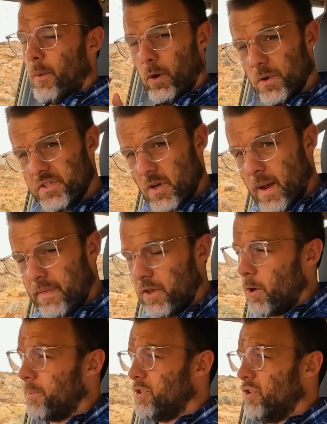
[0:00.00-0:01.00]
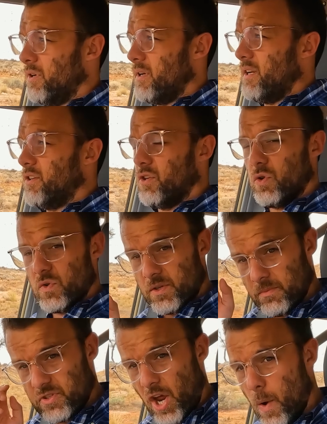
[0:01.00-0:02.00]
Now, we also had the opportunity to do
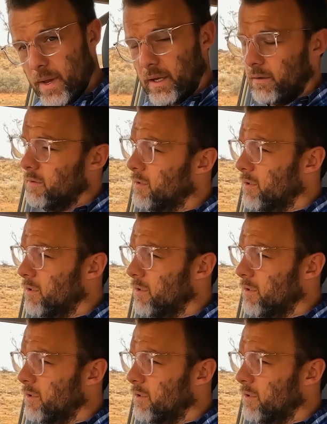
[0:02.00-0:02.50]
some towing